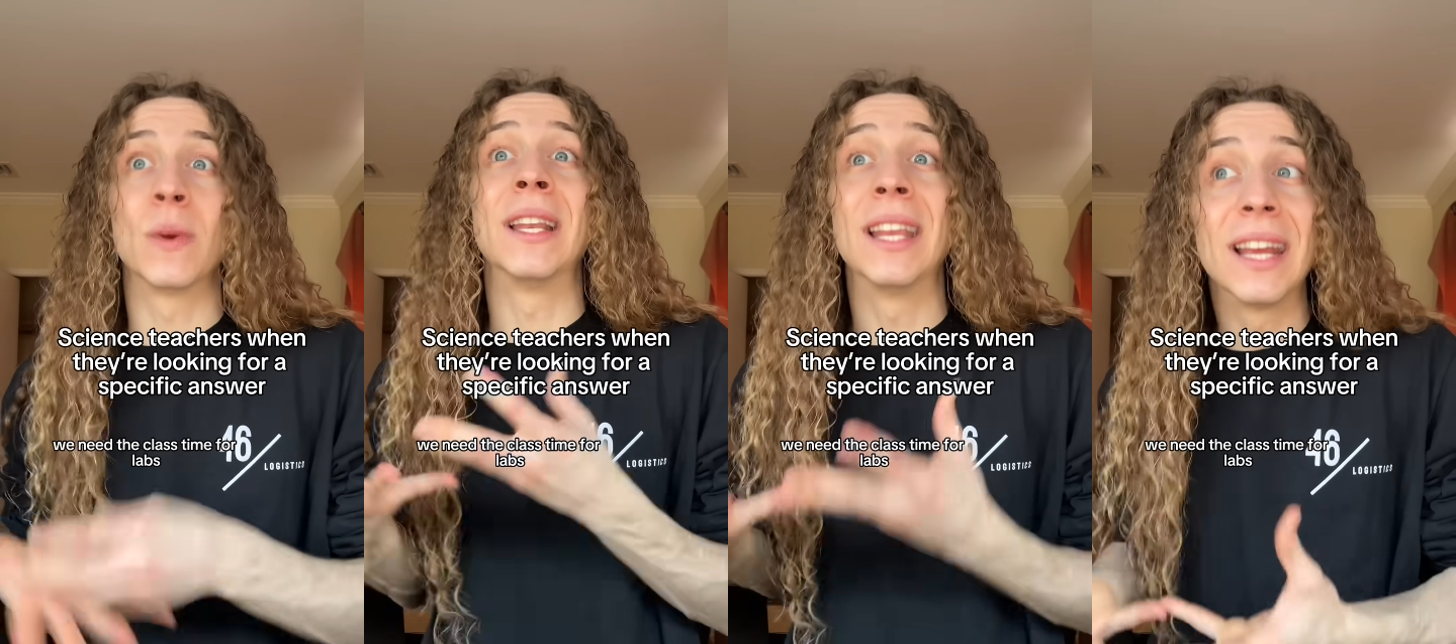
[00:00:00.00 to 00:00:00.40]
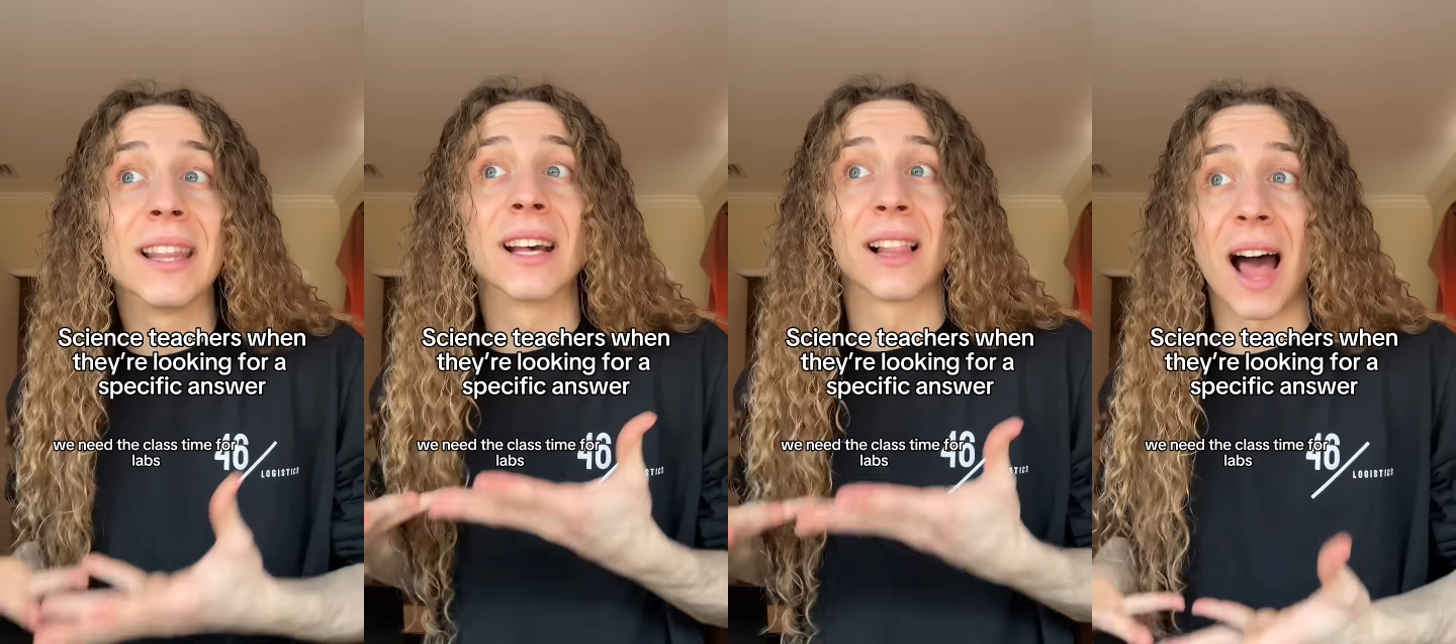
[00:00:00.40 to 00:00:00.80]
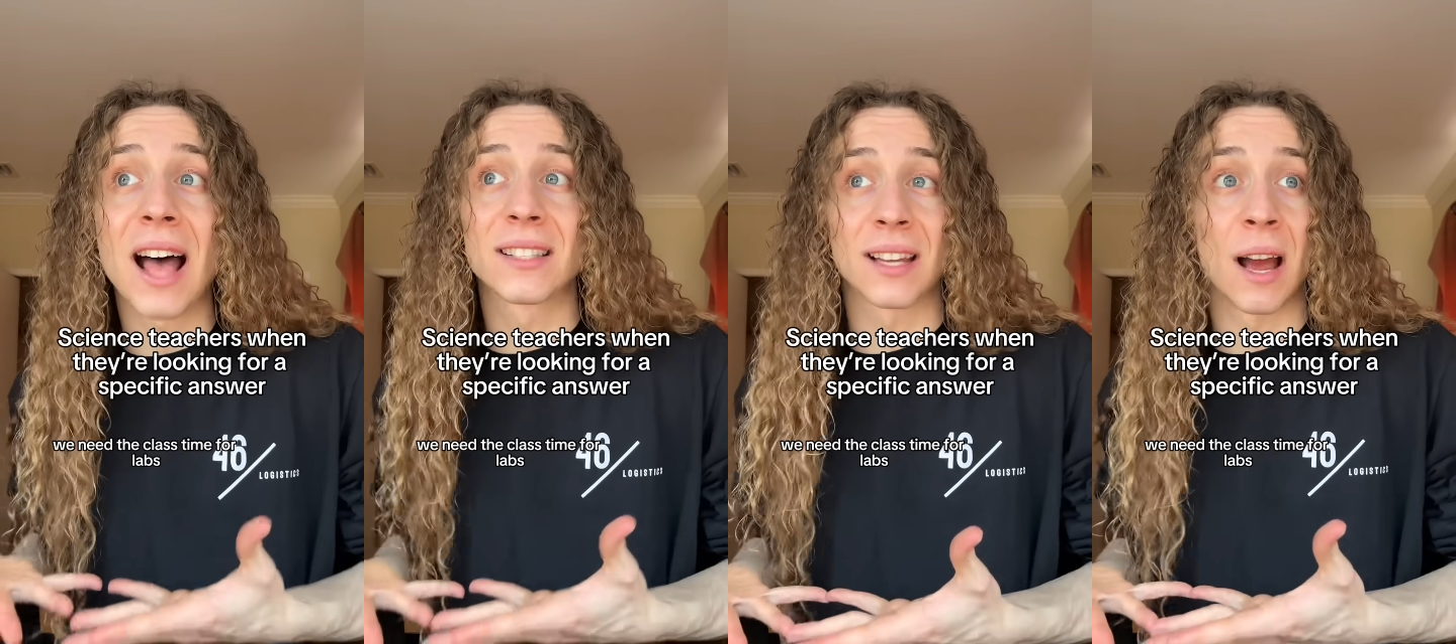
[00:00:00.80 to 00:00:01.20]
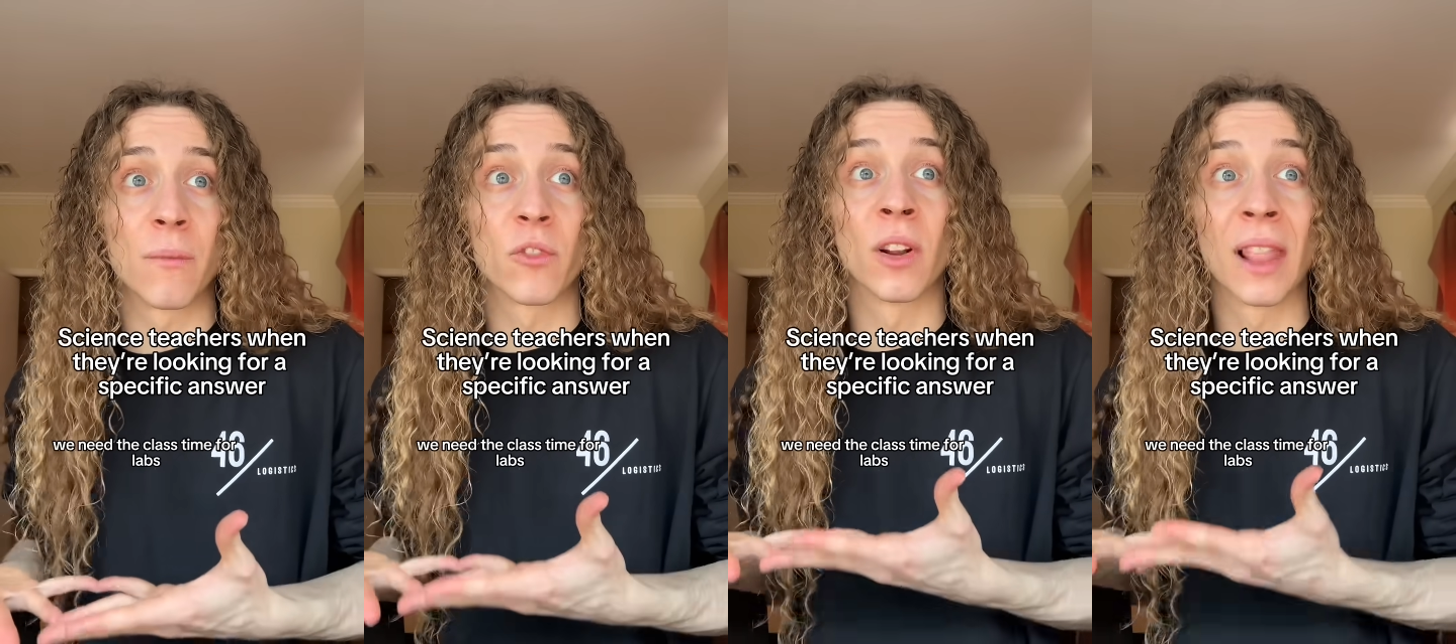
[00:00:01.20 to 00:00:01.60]
We need the class
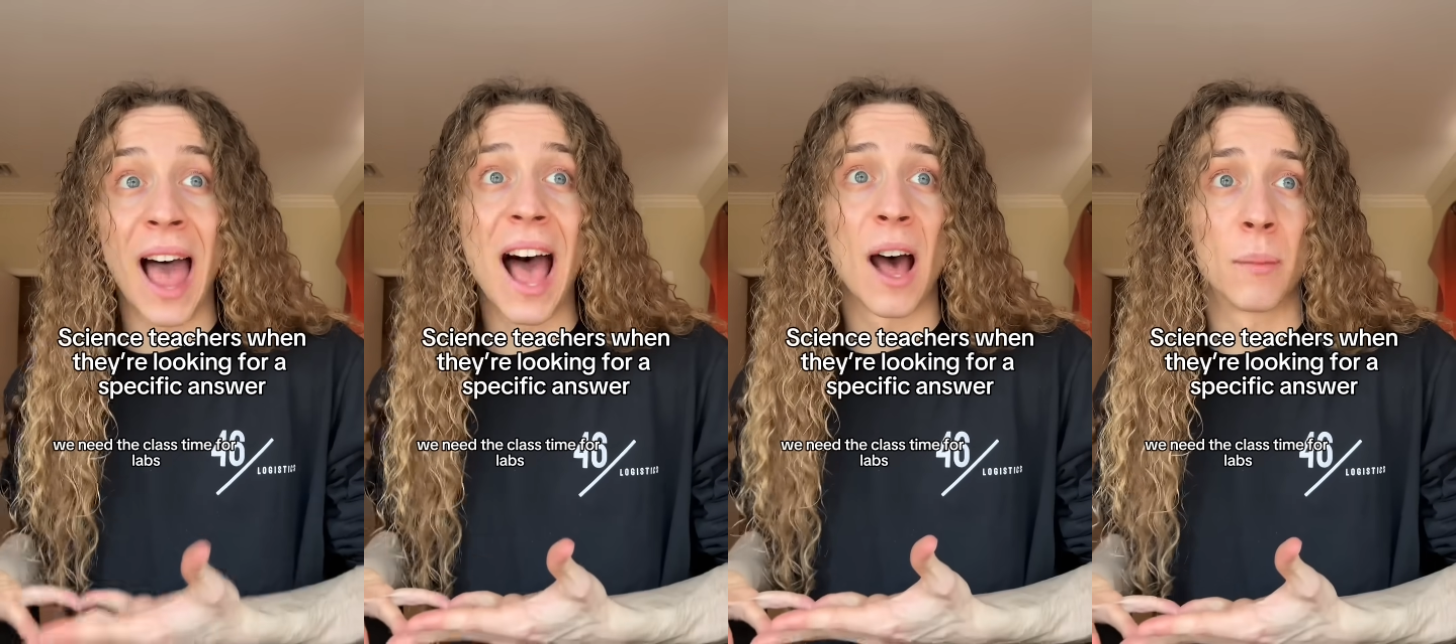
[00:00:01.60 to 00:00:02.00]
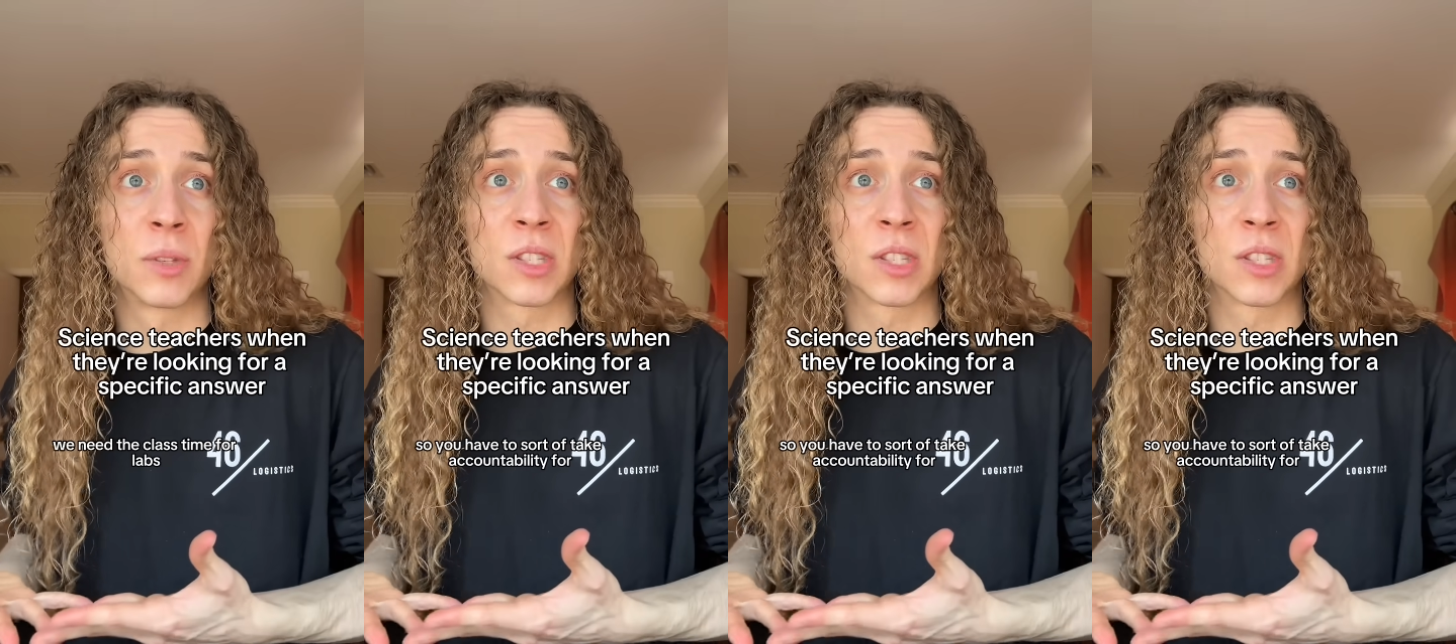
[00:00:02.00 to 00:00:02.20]
time for labs.